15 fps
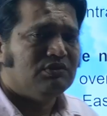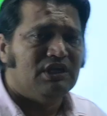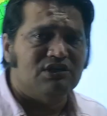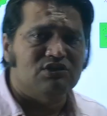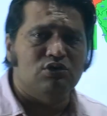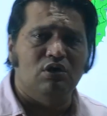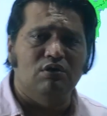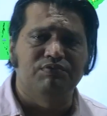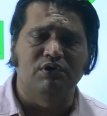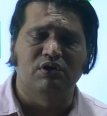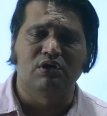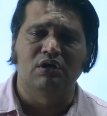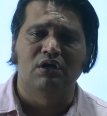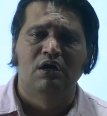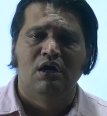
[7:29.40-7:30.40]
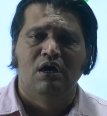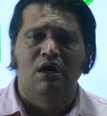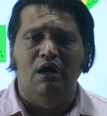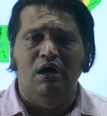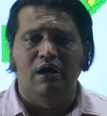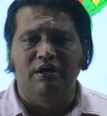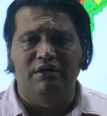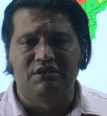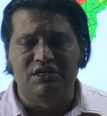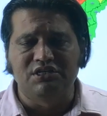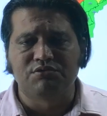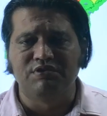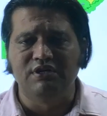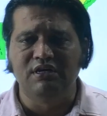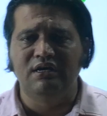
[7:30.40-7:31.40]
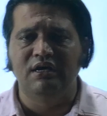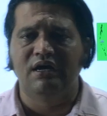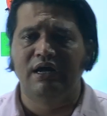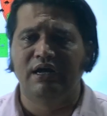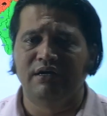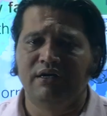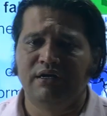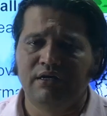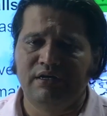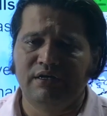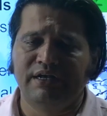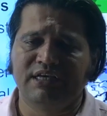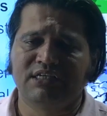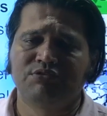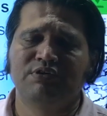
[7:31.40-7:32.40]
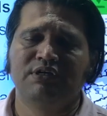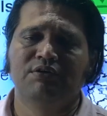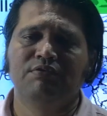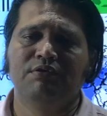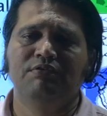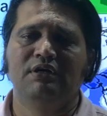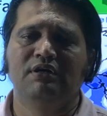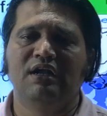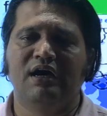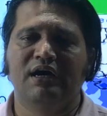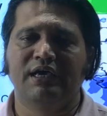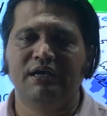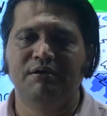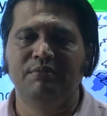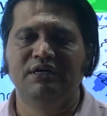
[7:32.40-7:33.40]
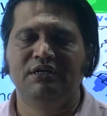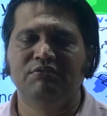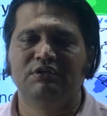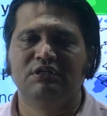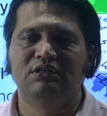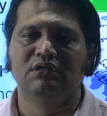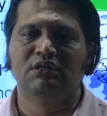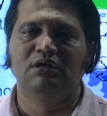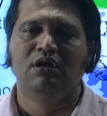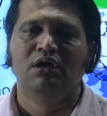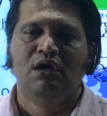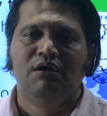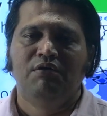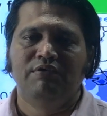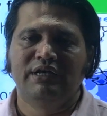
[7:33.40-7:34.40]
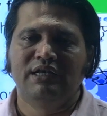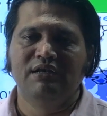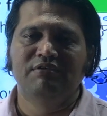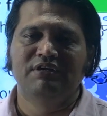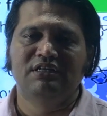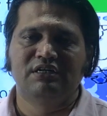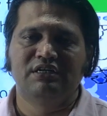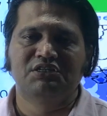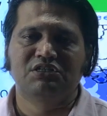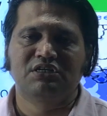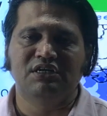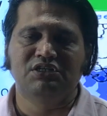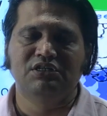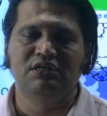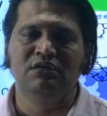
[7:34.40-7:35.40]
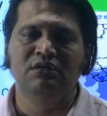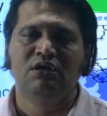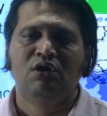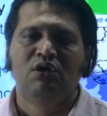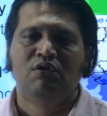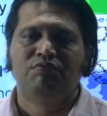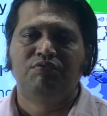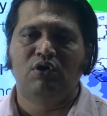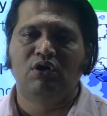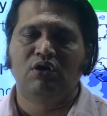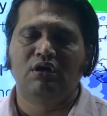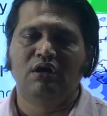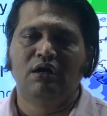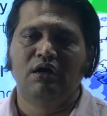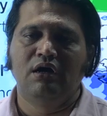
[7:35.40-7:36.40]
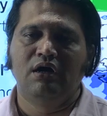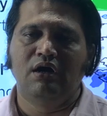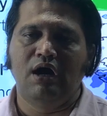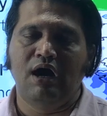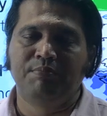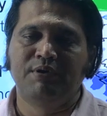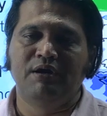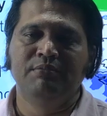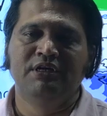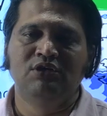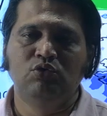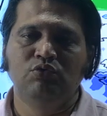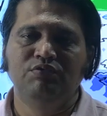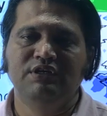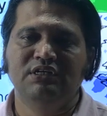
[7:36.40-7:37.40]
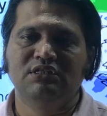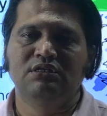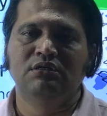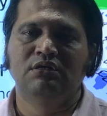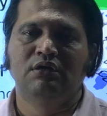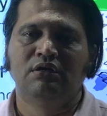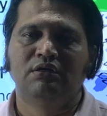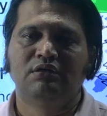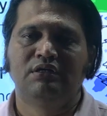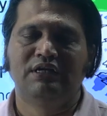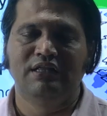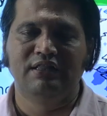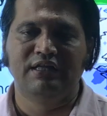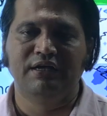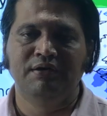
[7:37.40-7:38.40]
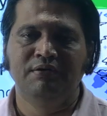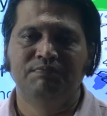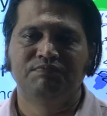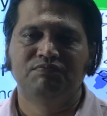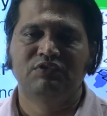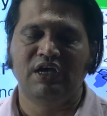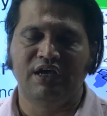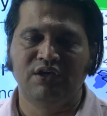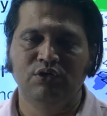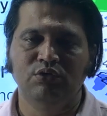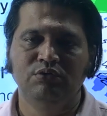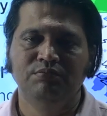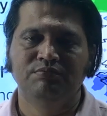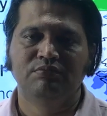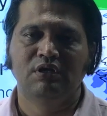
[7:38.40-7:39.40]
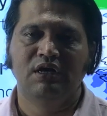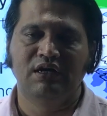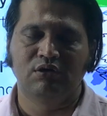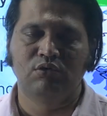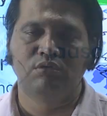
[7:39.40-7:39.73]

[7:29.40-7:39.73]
that's all for this week, and next week we will again meet with the weekly weather discussion for upcoming 2 weeks. Till then, thank you and